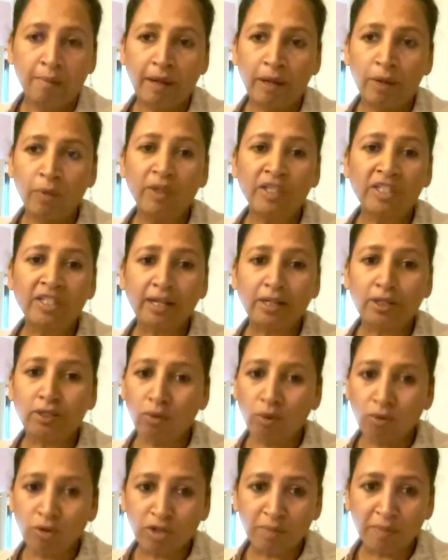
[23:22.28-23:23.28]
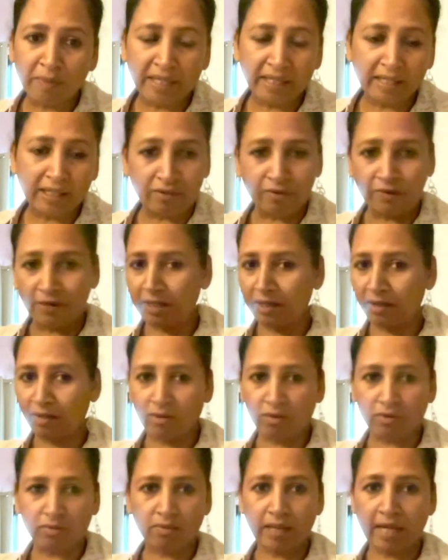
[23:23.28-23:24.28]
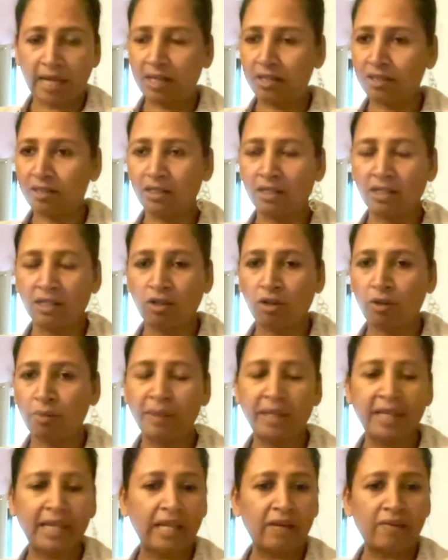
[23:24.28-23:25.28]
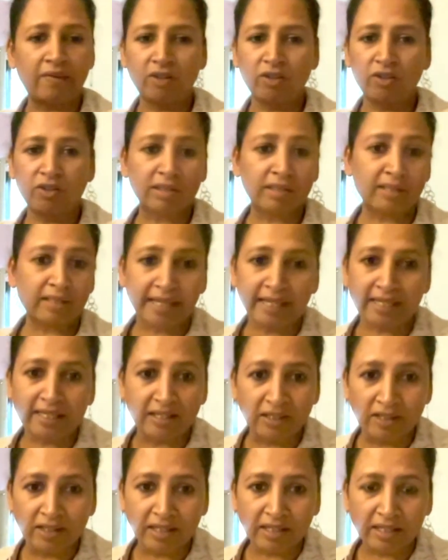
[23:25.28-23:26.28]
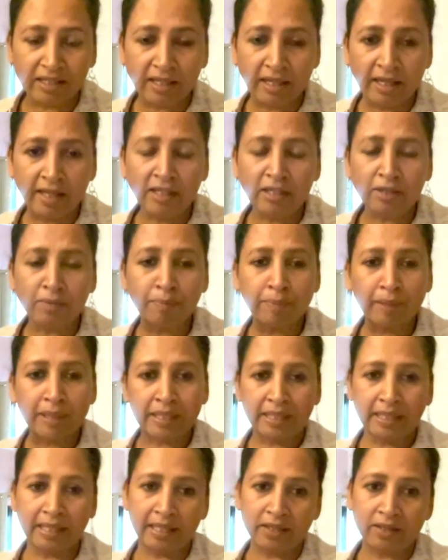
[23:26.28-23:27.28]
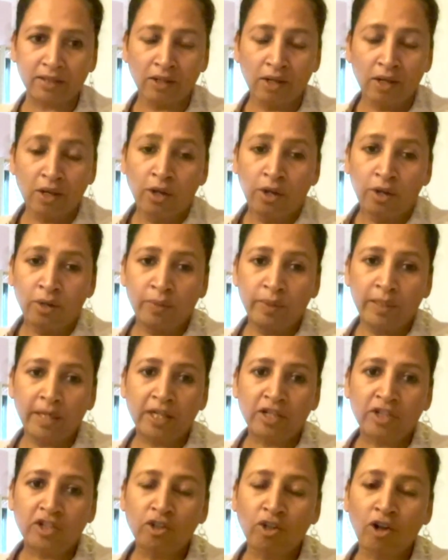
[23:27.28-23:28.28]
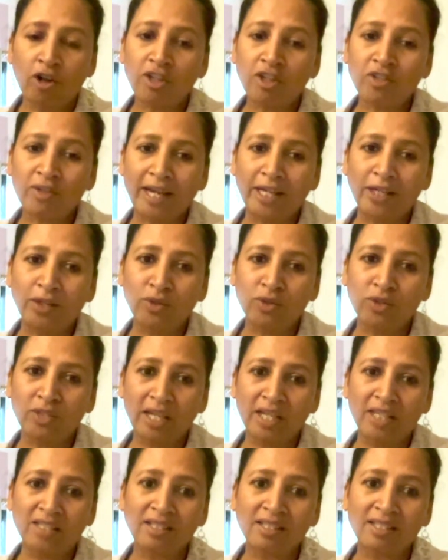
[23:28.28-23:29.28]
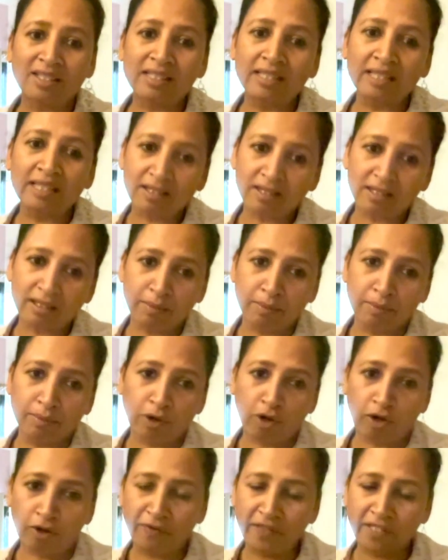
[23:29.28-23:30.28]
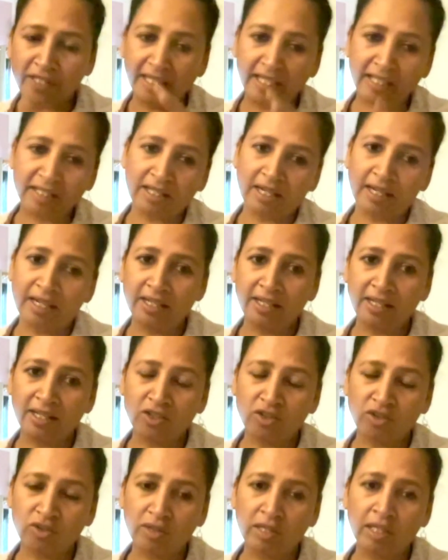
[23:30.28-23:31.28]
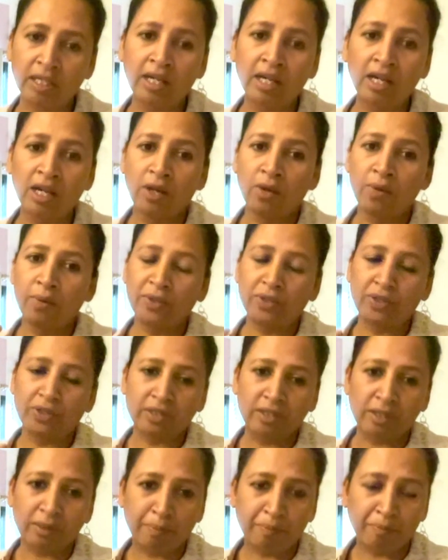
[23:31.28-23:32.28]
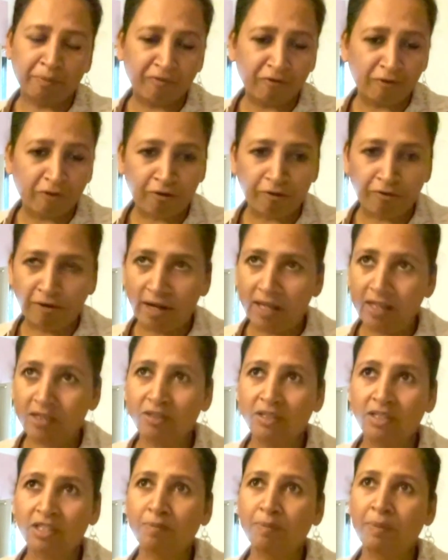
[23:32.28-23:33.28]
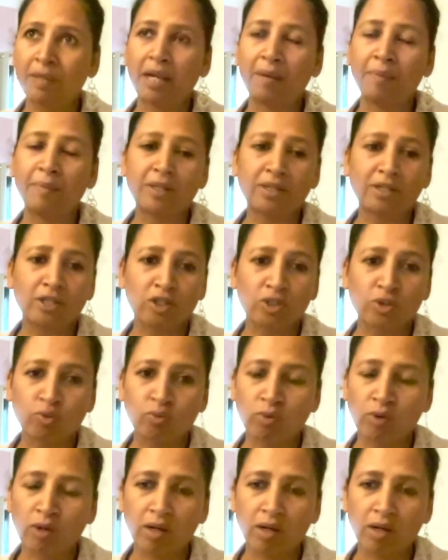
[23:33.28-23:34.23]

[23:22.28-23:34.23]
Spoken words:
By which I don't mean that we are acting or behaving just like synthetic dyes, but yes, we are not trying to change the system of the textile industry, which is the fastness parameters,